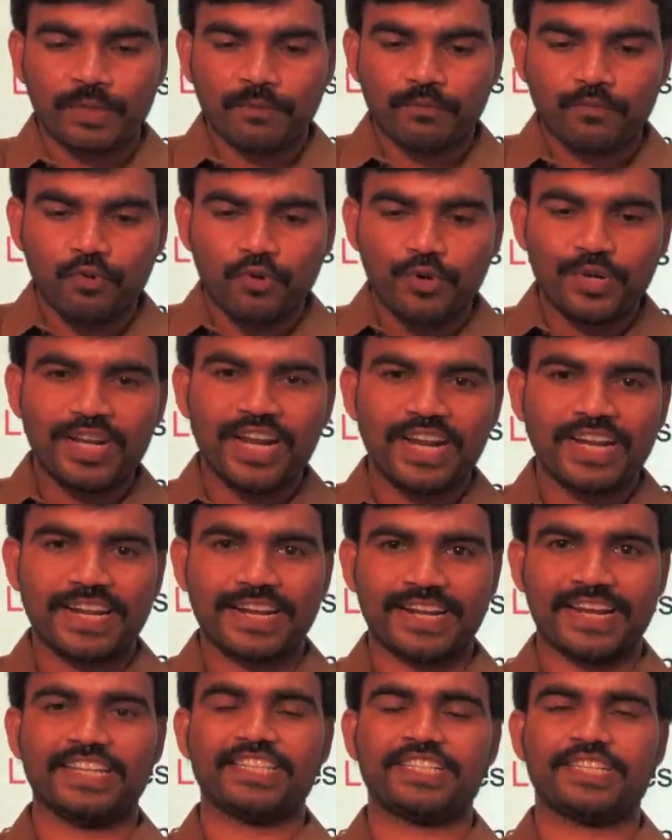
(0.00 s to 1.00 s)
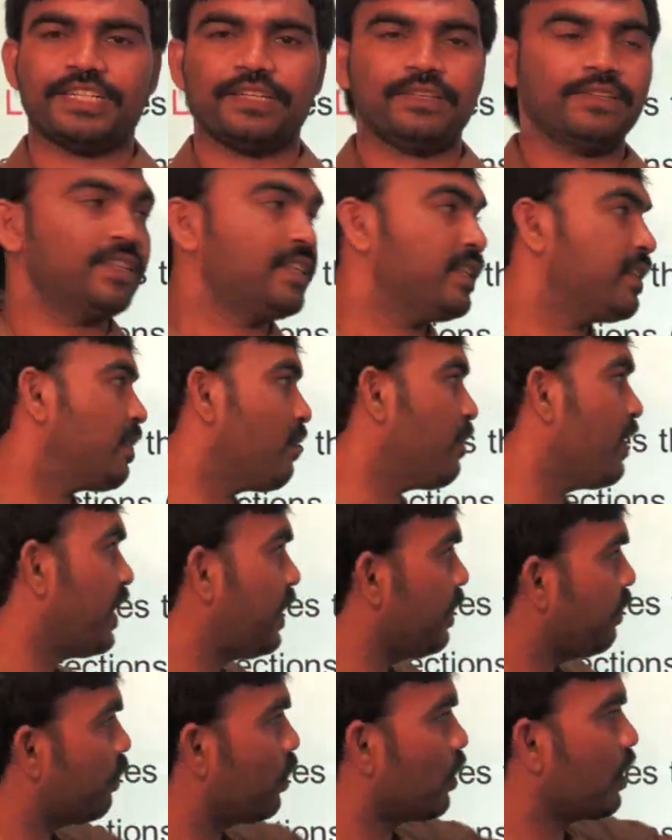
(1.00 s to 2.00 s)
when the fluid at rest, this is a
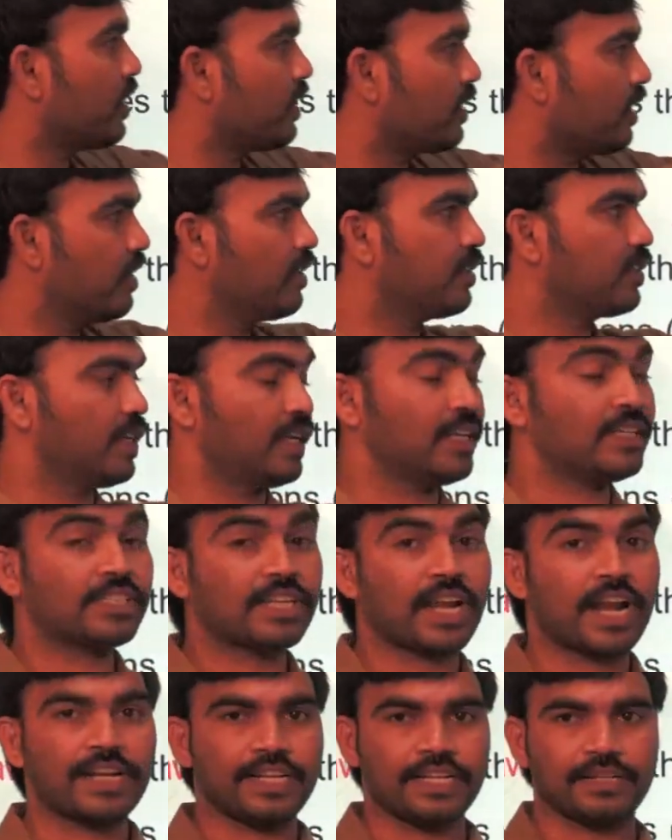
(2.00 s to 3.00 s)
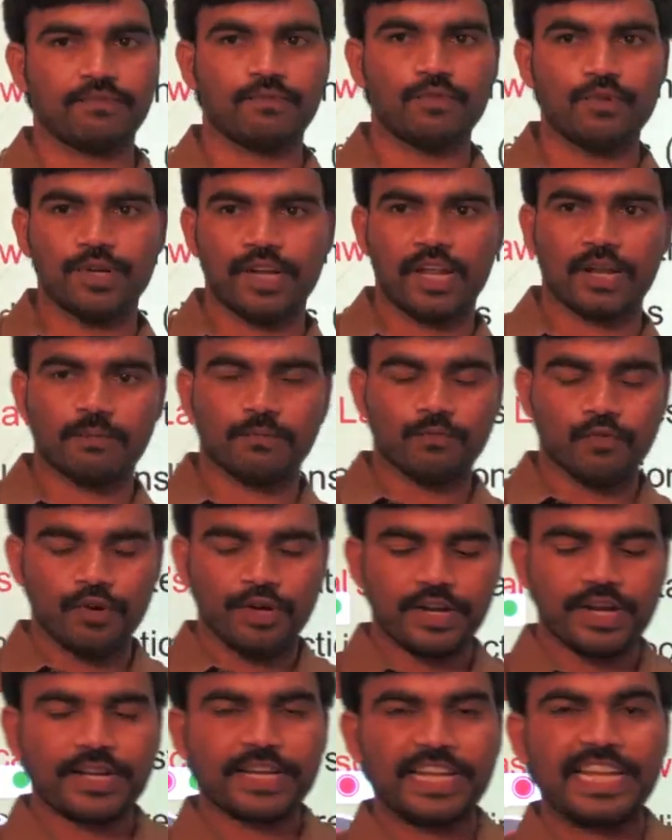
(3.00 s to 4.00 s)
very important condition, a static fluid or
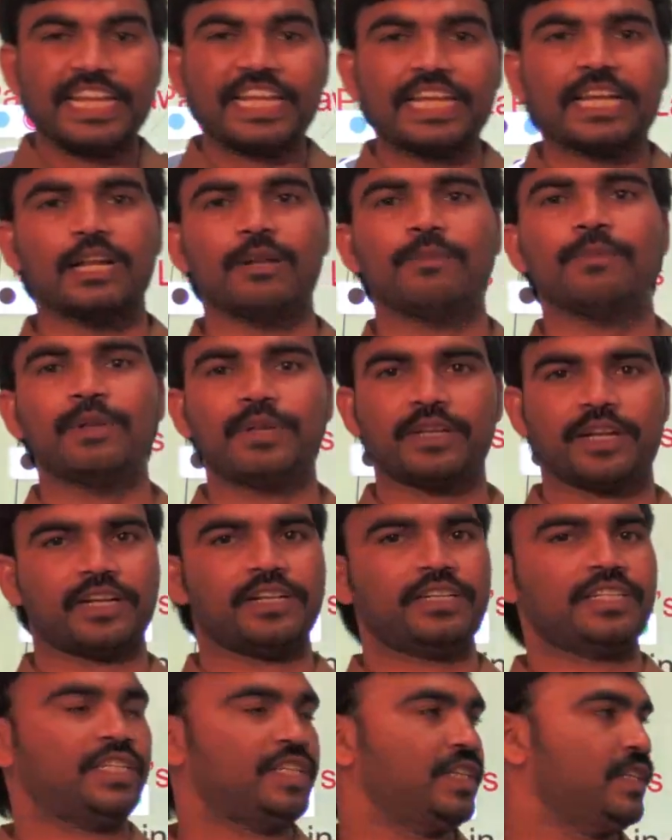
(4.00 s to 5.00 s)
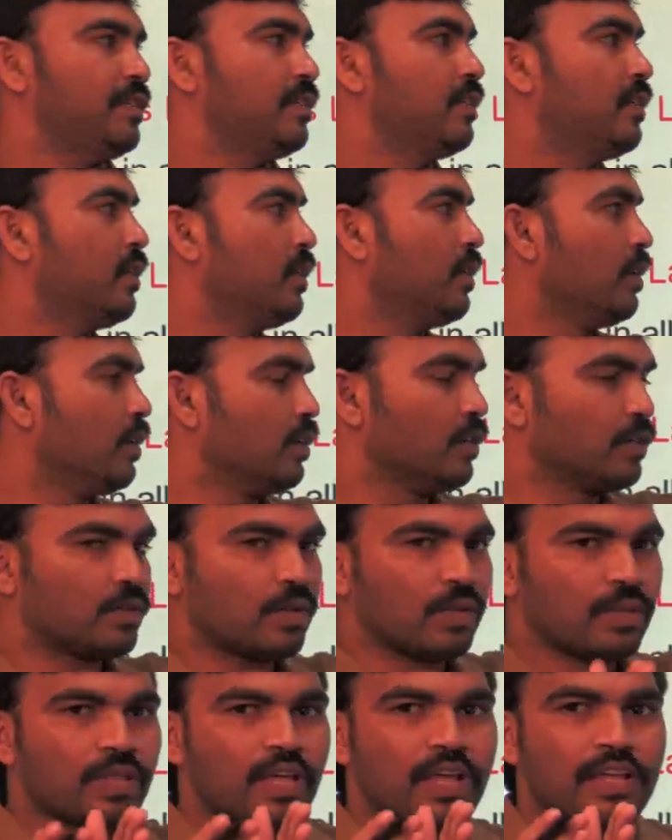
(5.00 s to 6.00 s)
fluid at equilibrium condition.
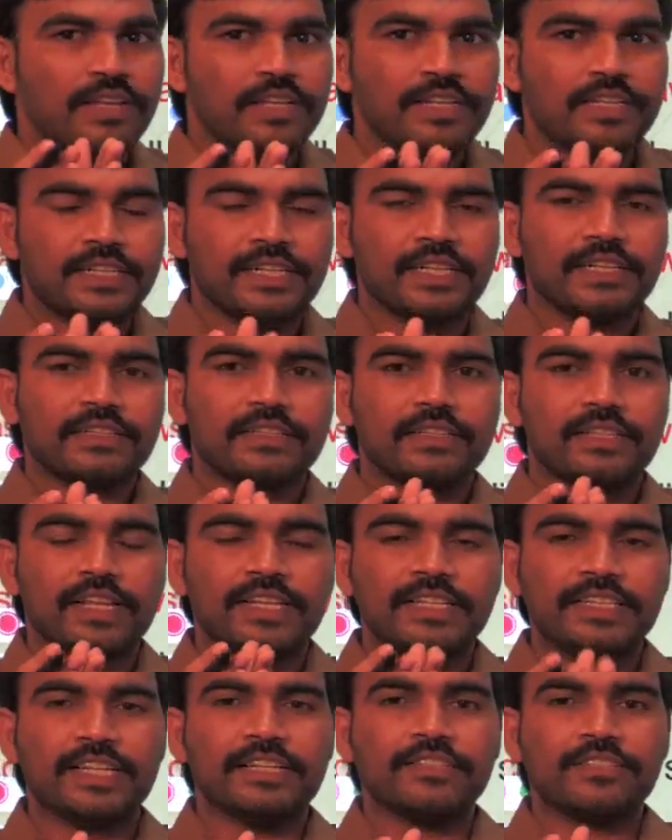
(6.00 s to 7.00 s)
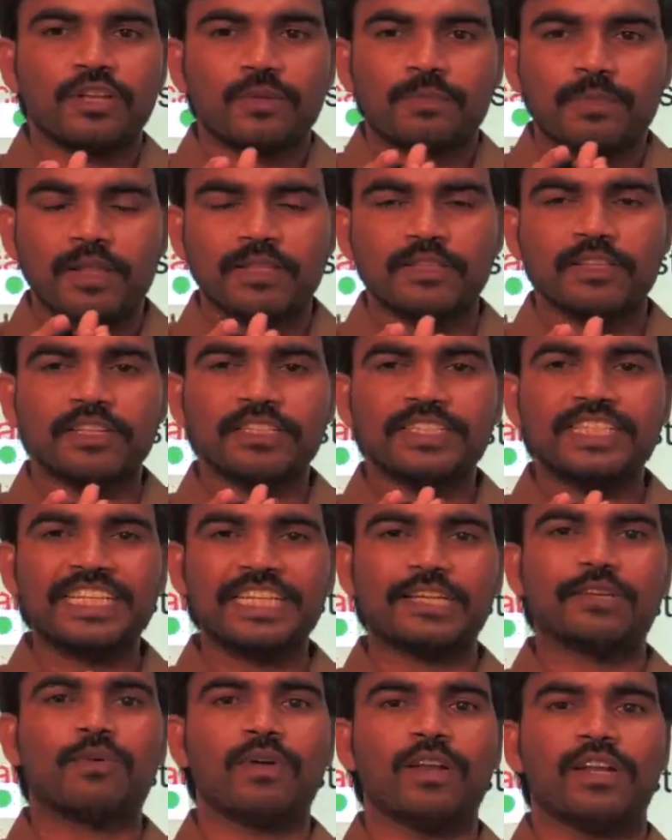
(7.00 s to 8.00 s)
So the intensity of pressure is
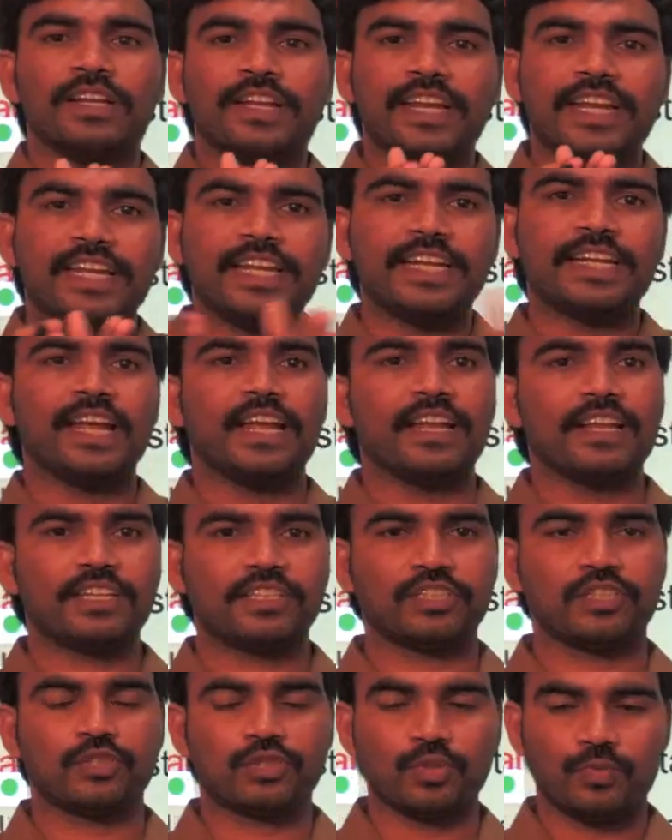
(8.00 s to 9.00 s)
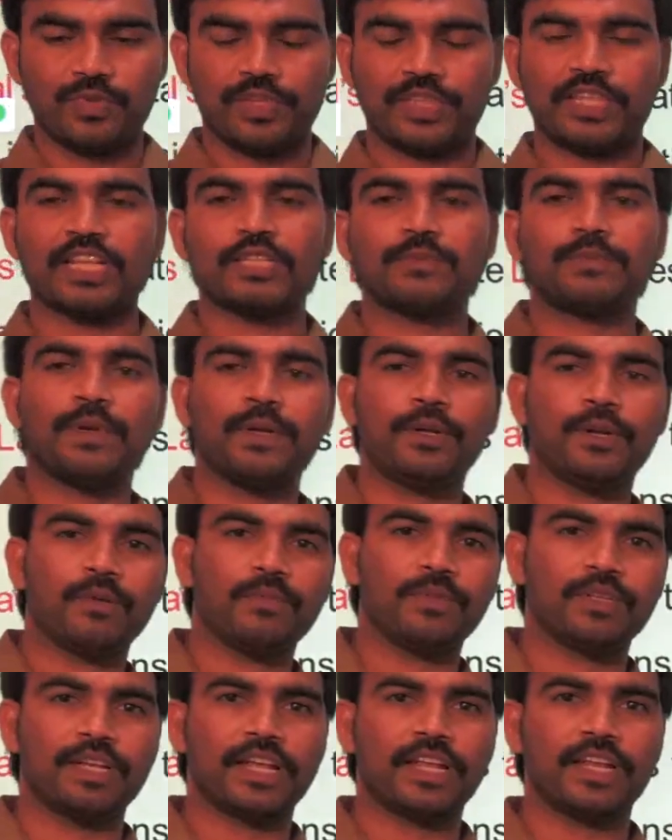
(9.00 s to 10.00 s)
equal in any direction. So with respect
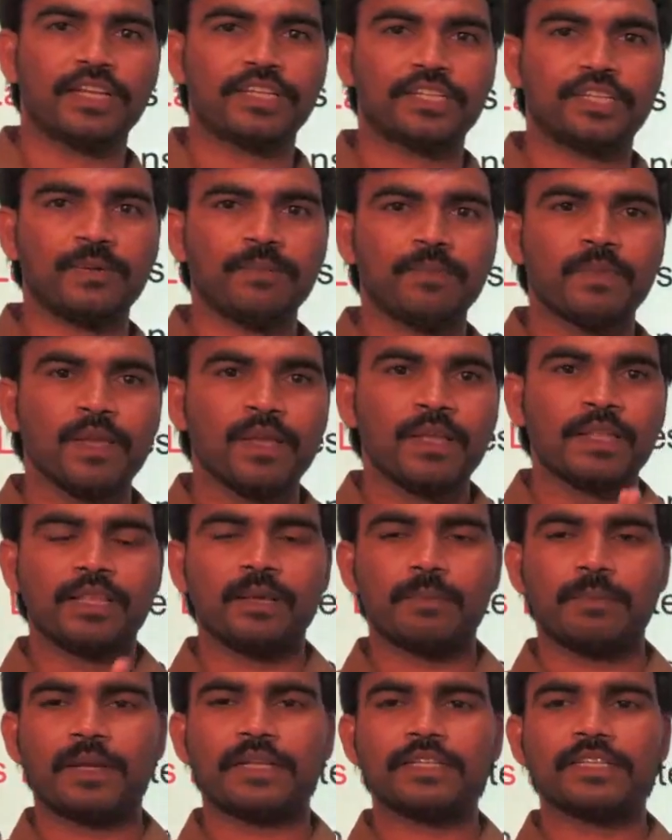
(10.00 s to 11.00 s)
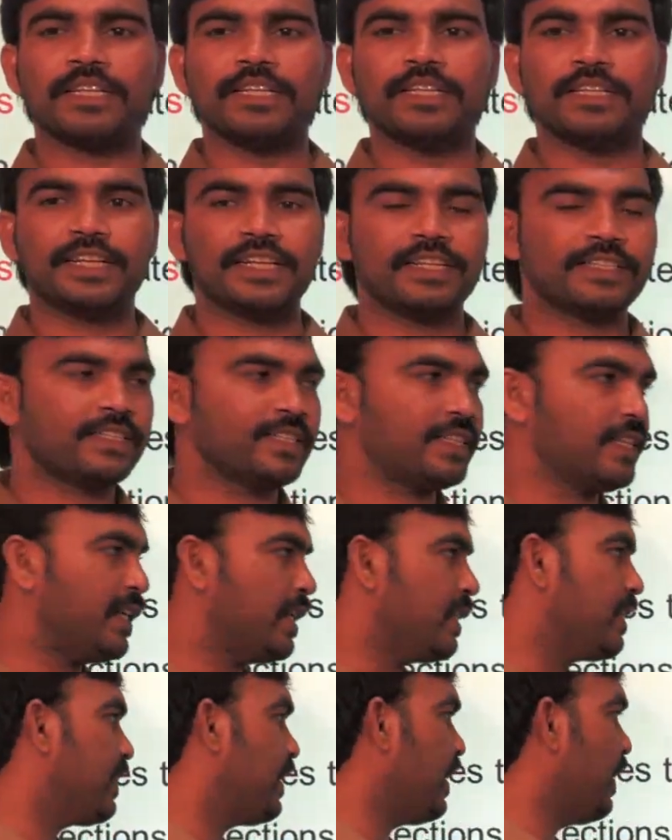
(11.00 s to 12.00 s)
of the direction, the pressure
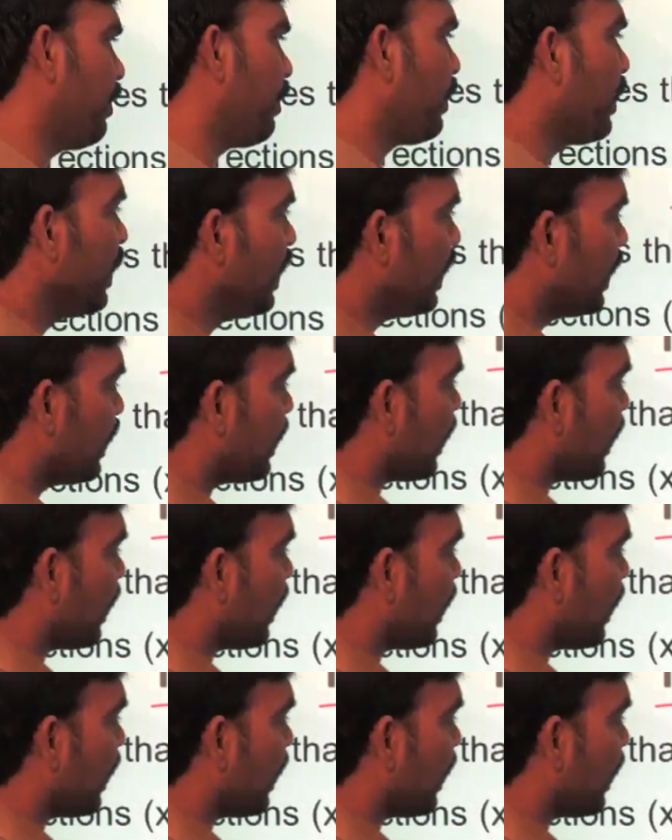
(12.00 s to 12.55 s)
intensity is same.